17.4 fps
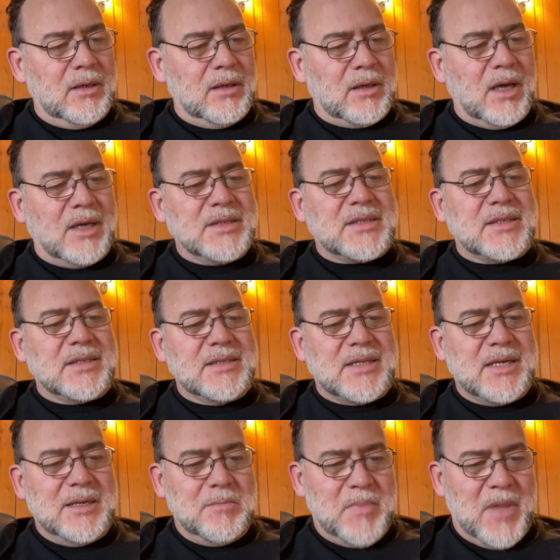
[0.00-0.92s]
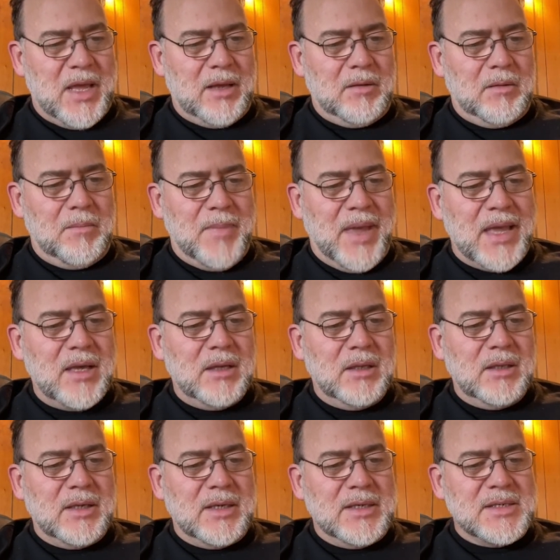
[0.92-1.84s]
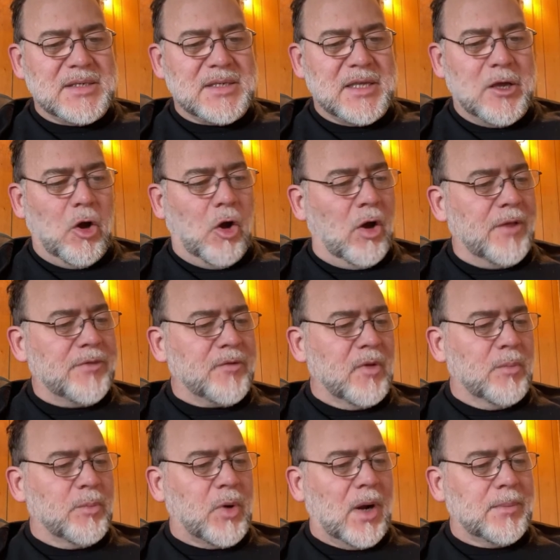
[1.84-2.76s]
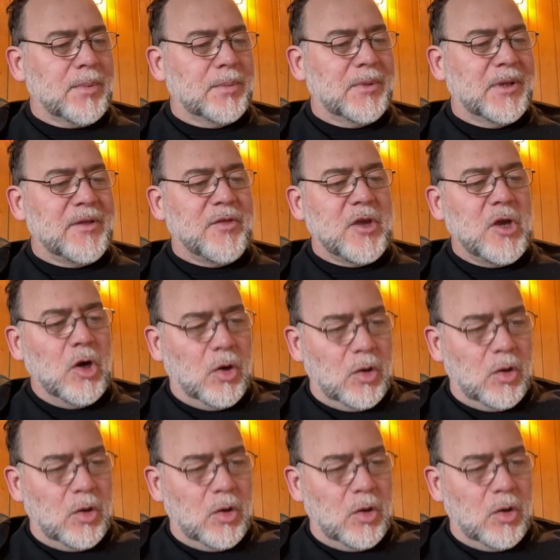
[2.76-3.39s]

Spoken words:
Constantine Mayall. Mayall is the author of probably the